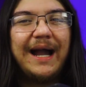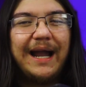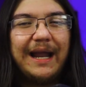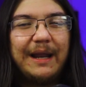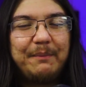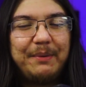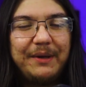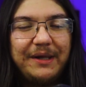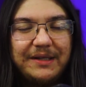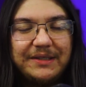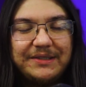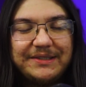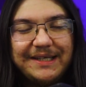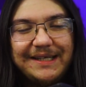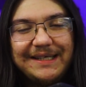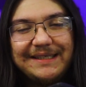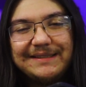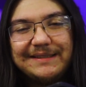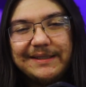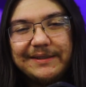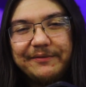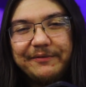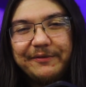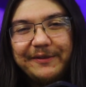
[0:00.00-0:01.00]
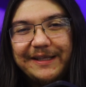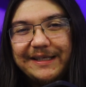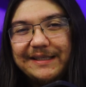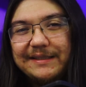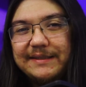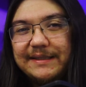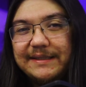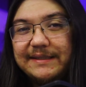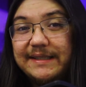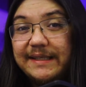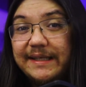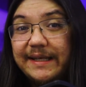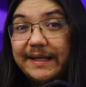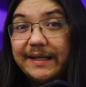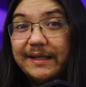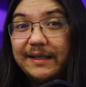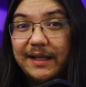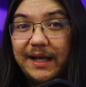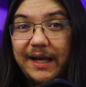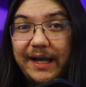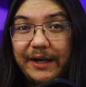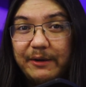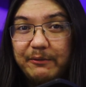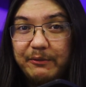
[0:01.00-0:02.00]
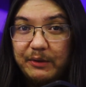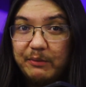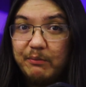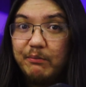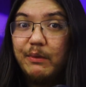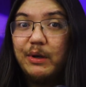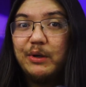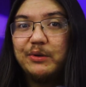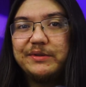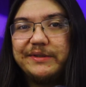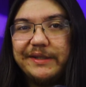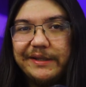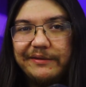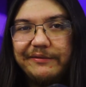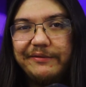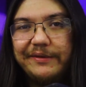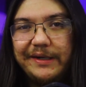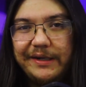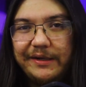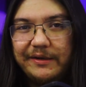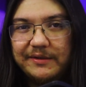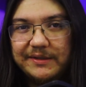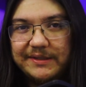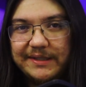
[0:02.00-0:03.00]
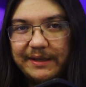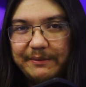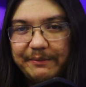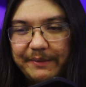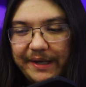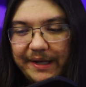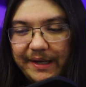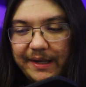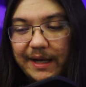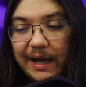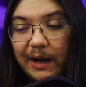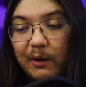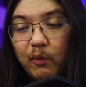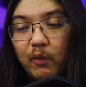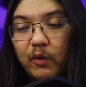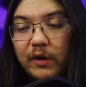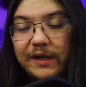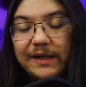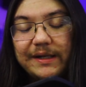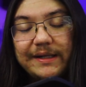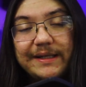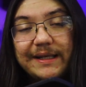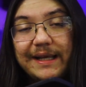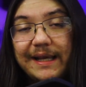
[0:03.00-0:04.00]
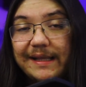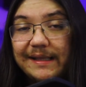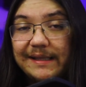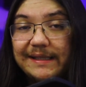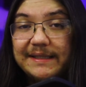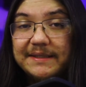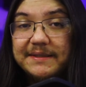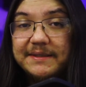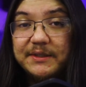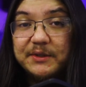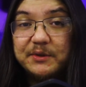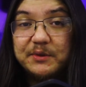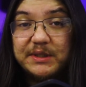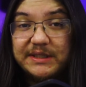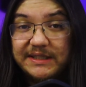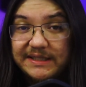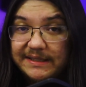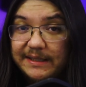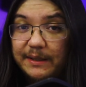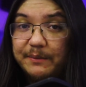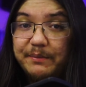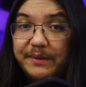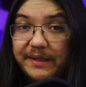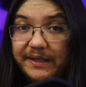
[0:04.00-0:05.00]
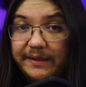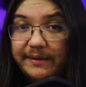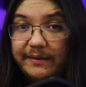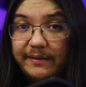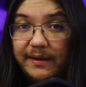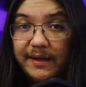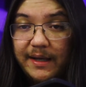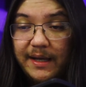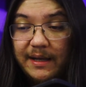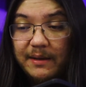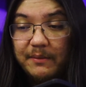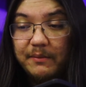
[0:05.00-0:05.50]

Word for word: I apologize if this isn't in line with most of the videos I make. I wanted to at least do something.